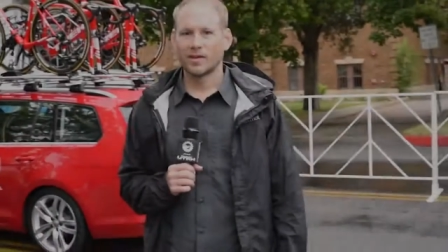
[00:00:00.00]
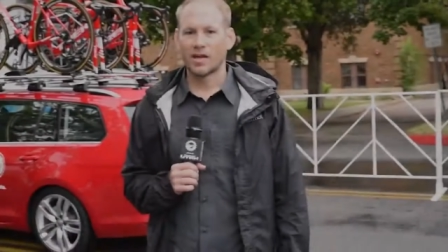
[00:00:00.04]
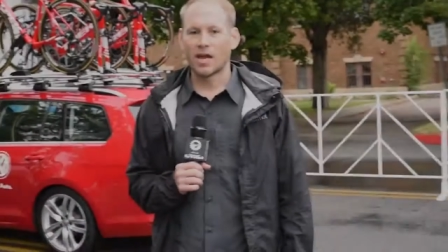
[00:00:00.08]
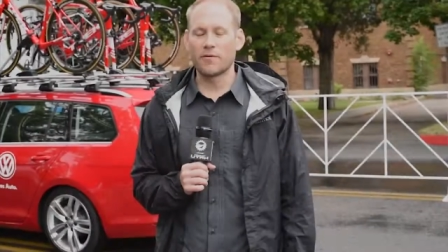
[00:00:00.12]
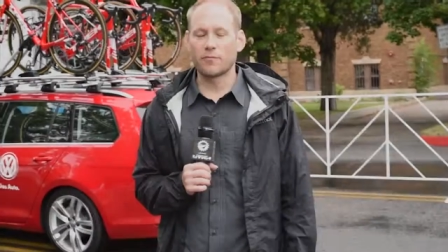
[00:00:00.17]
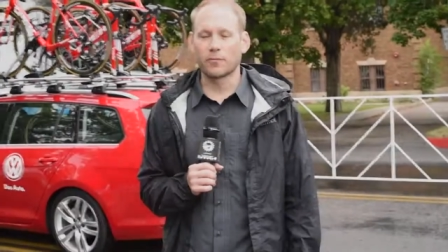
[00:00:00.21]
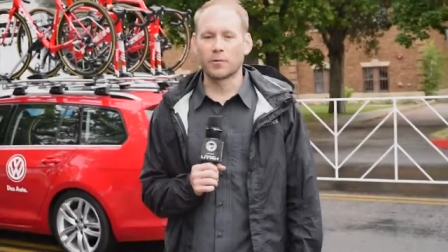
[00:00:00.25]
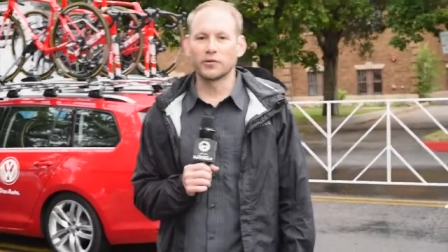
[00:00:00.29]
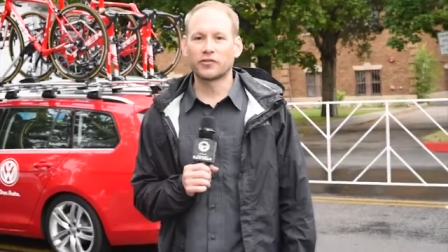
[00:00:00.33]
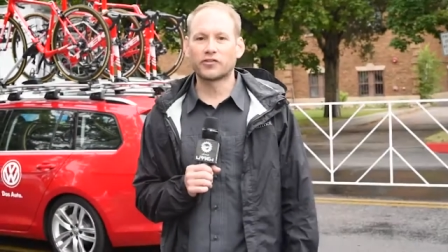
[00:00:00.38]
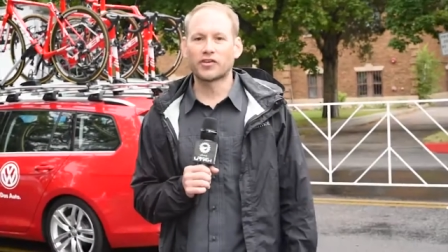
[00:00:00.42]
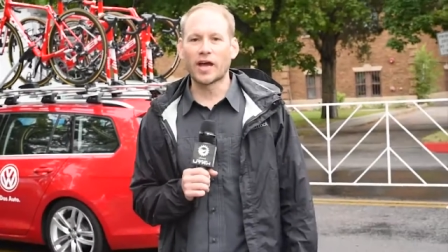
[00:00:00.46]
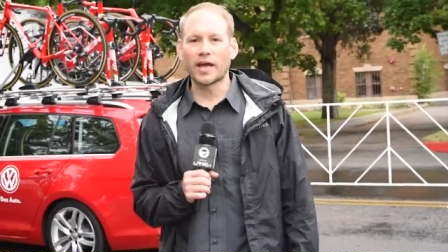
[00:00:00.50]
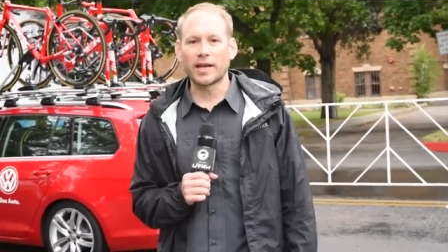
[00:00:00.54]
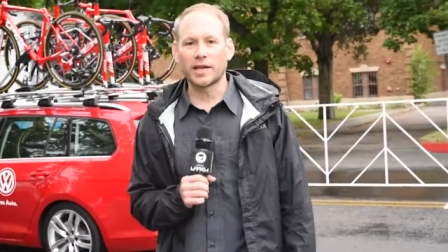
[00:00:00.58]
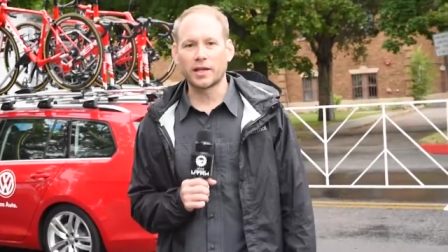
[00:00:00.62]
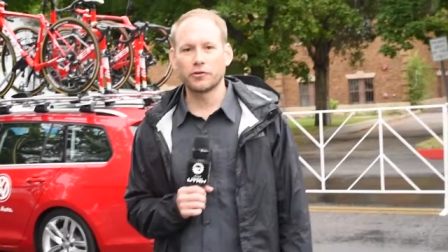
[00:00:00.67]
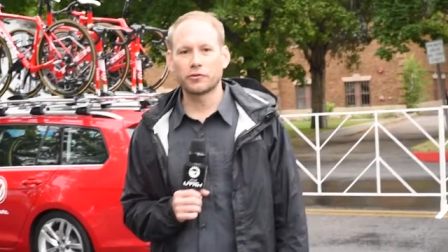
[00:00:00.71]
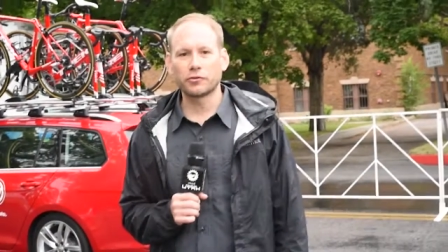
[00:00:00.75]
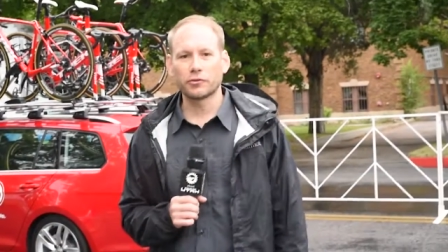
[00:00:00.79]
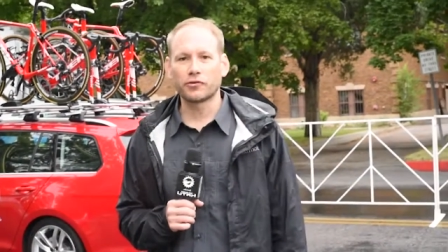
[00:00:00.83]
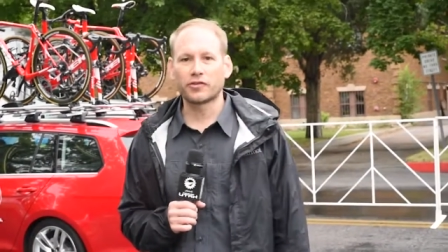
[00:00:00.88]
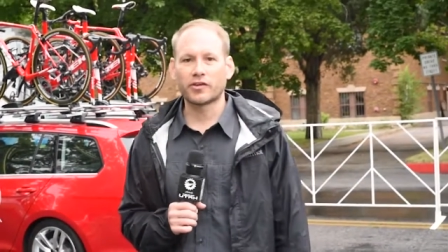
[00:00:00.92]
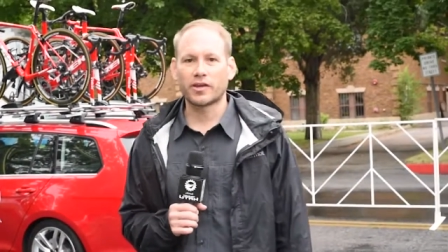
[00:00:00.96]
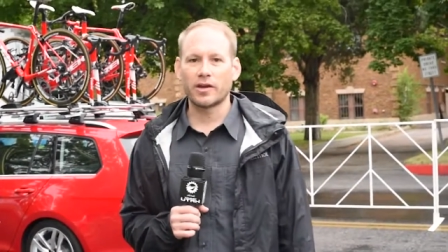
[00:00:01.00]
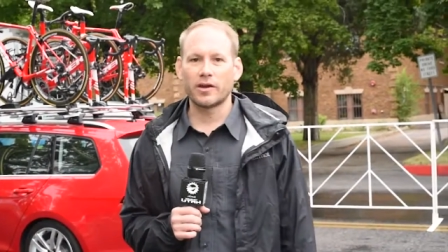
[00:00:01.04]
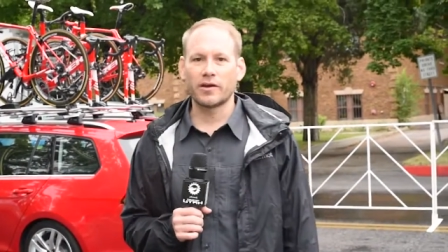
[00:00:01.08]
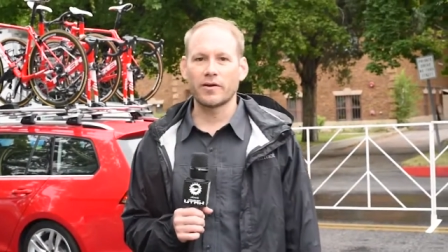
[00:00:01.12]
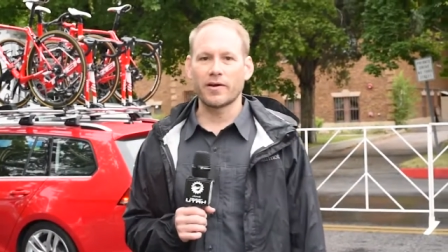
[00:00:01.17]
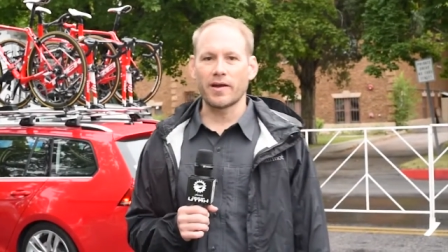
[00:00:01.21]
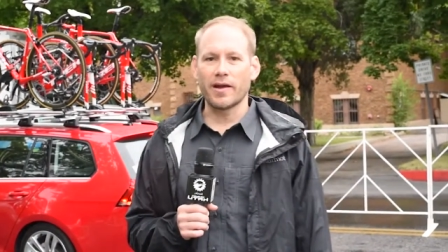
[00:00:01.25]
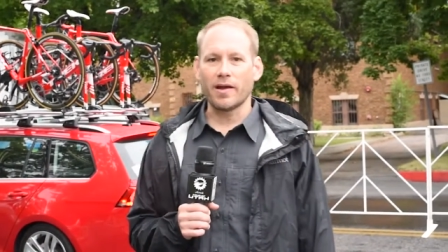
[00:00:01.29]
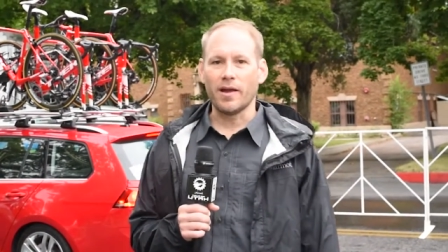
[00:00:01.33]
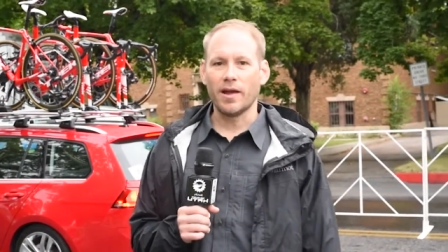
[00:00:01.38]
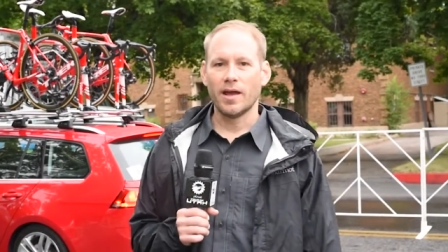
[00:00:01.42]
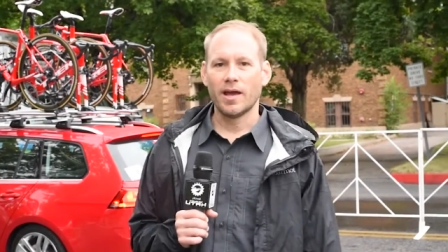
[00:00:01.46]
everyone, Chad Andrews
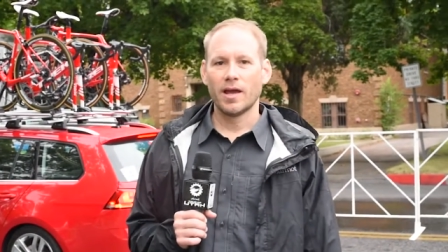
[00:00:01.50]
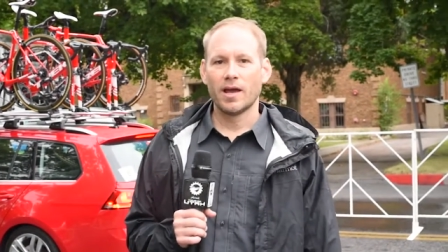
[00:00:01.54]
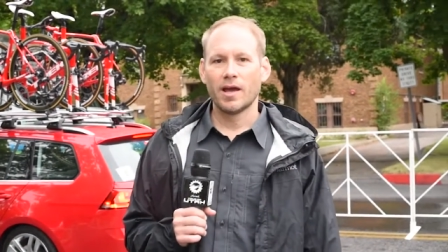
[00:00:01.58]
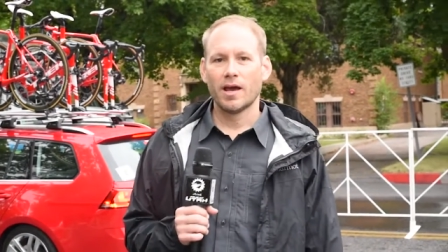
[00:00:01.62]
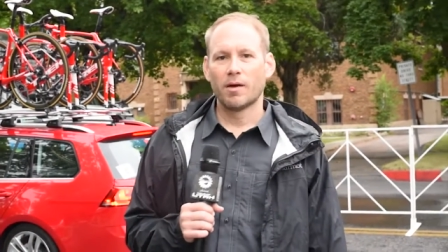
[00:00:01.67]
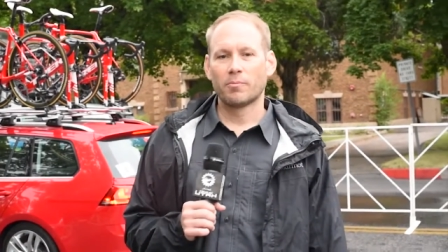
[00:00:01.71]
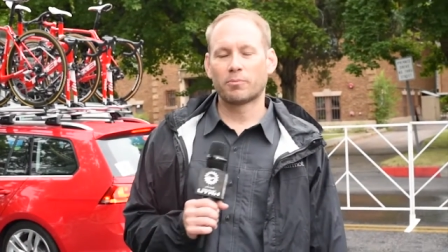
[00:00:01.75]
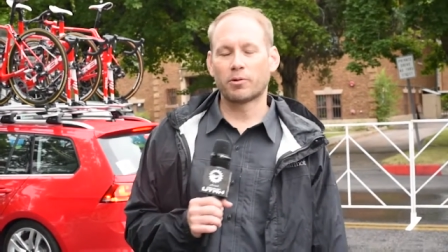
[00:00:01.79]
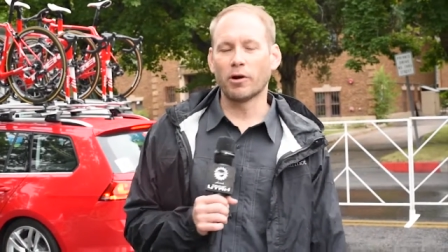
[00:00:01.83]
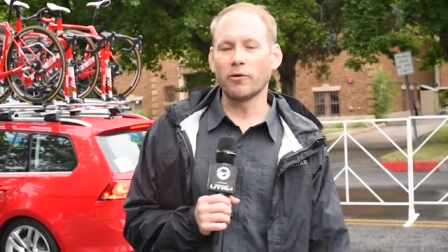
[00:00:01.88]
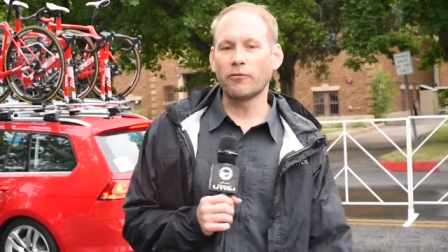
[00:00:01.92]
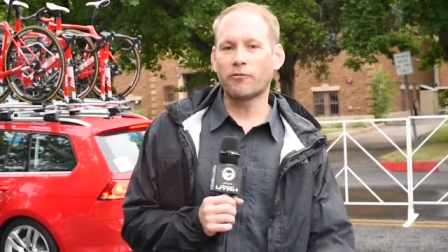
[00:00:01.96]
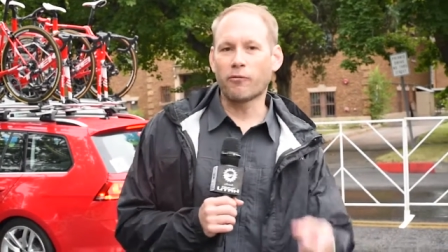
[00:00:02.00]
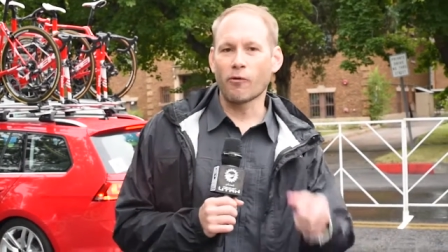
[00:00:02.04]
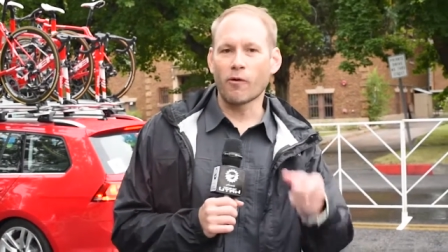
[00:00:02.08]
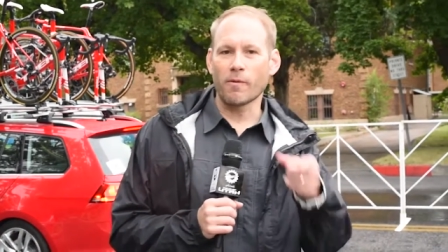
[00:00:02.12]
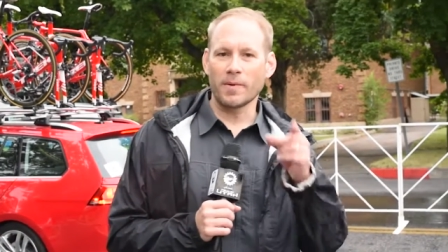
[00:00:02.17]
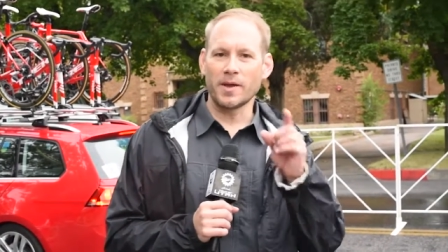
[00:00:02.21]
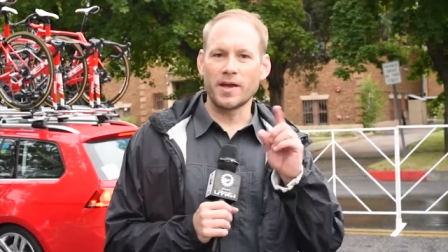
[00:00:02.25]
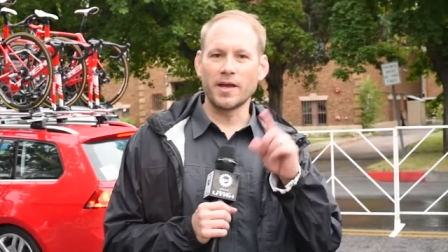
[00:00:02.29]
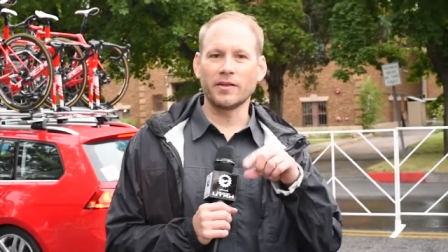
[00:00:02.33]
here, Proform